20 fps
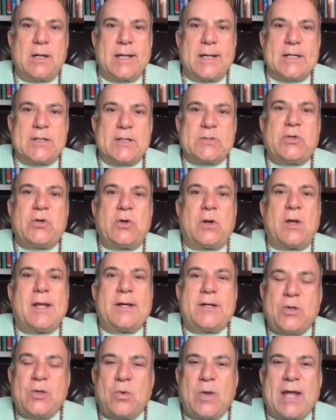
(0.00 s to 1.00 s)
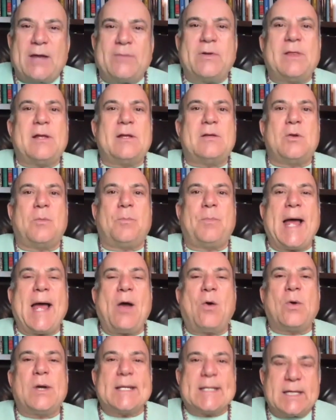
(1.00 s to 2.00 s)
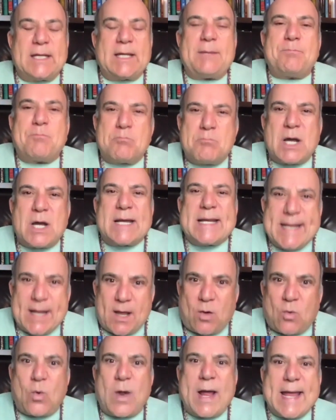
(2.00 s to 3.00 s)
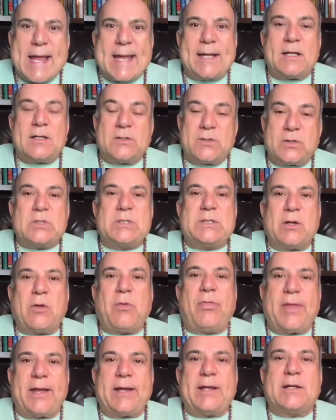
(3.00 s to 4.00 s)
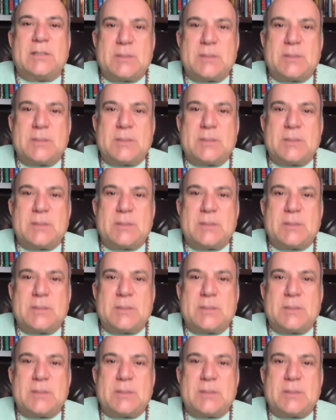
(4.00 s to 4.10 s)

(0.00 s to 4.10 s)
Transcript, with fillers: So you're going to do everything in your power to keep money away because you still think it's